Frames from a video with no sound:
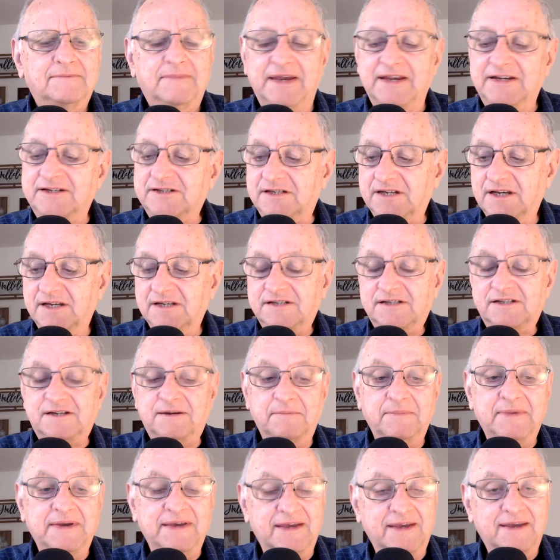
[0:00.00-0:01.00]
Makes sense
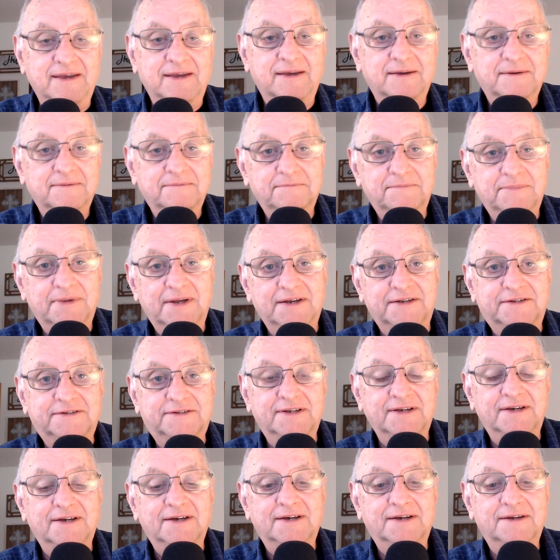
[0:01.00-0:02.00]
to me, but
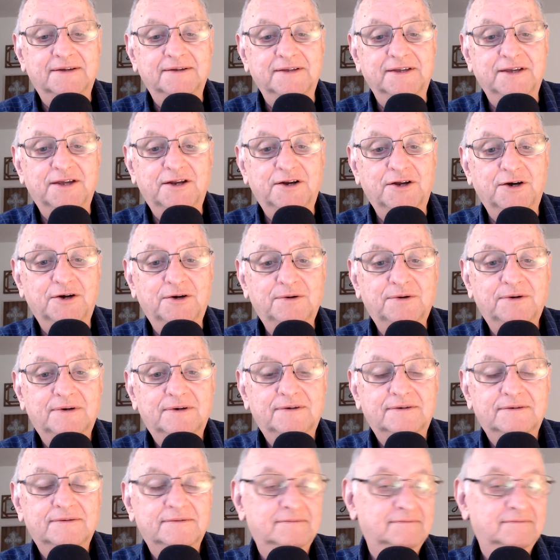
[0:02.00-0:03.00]
uh, you know,